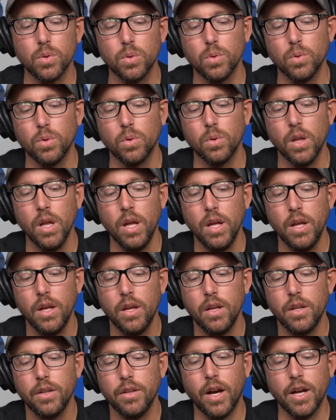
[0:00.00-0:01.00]
cool
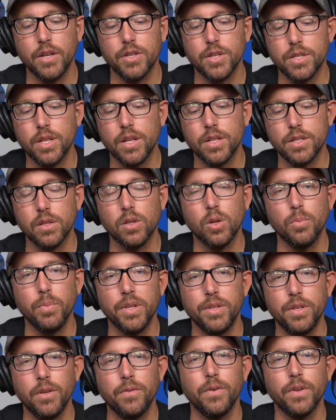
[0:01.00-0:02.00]
not just that it's a little
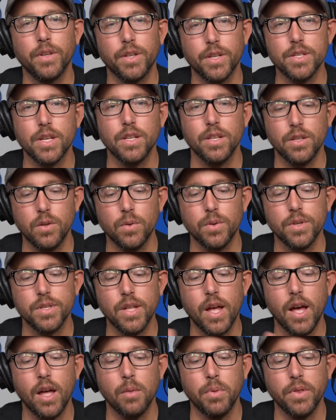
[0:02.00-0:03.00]
bit different, because I did notice
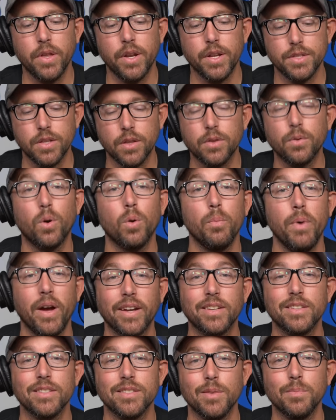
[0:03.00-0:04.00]
that, but that it's a
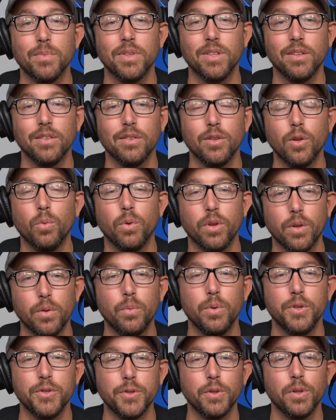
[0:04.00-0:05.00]
throwback to something that, you know, one of
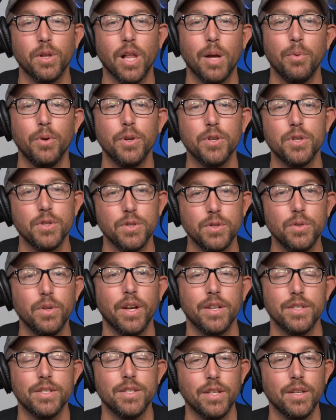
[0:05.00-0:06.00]
the original collaborations you
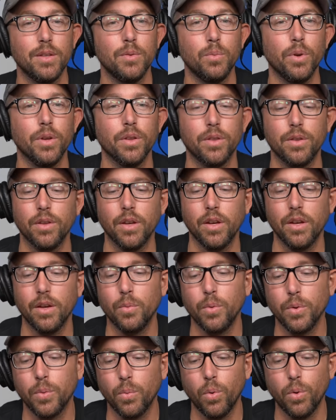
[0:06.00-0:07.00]
guys did with, uh,
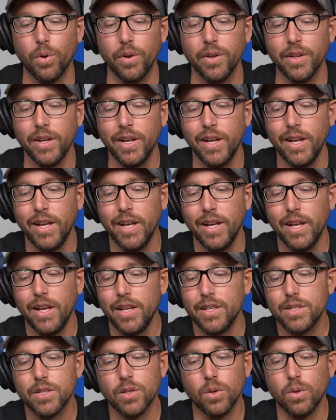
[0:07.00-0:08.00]
with Warren.
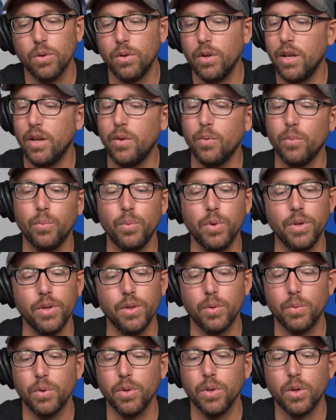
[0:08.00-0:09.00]
So
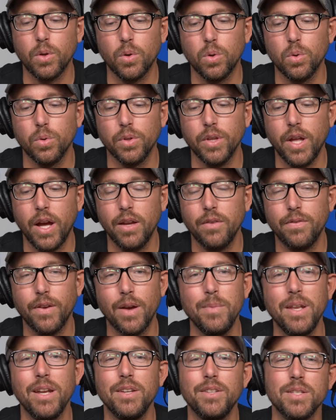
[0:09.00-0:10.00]
really, really cool knife.
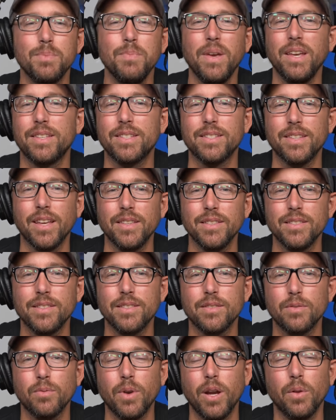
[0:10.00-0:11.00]
I mean, it just makes
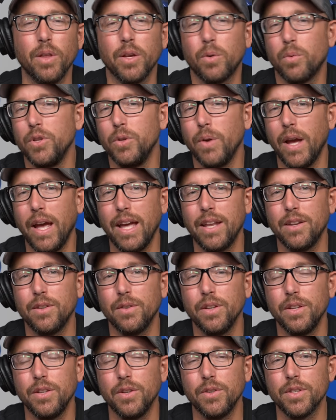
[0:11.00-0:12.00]
sense, right? Like when you
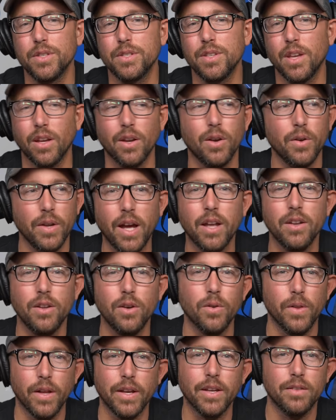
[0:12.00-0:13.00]
handle it, you're just like, oh yeah,
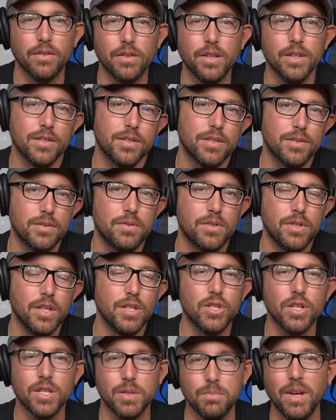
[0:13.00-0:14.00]
no, like this, it
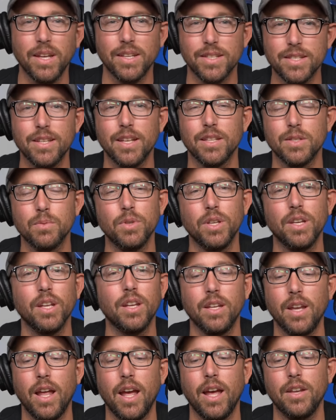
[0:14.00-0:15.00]
just makes sense. When you get
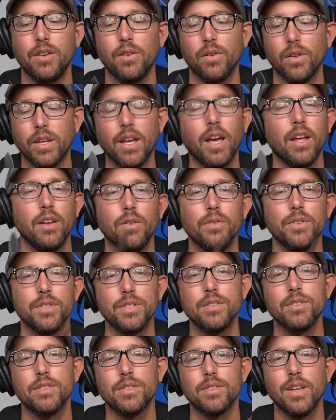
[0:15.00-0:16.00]
it in hand, you're like, yeah, no,
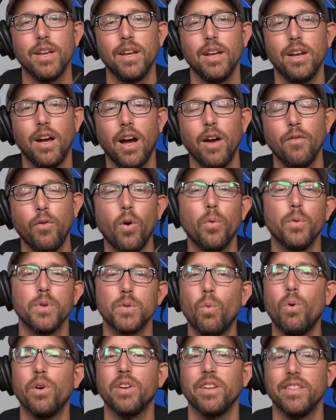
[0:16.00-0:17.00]
this is, I've
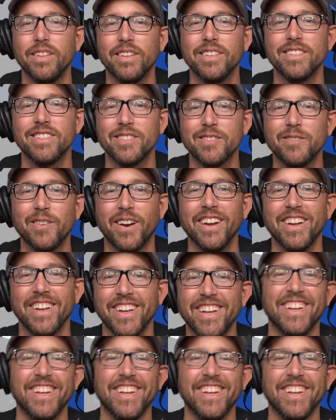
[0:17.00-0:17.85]
always wanted this, right?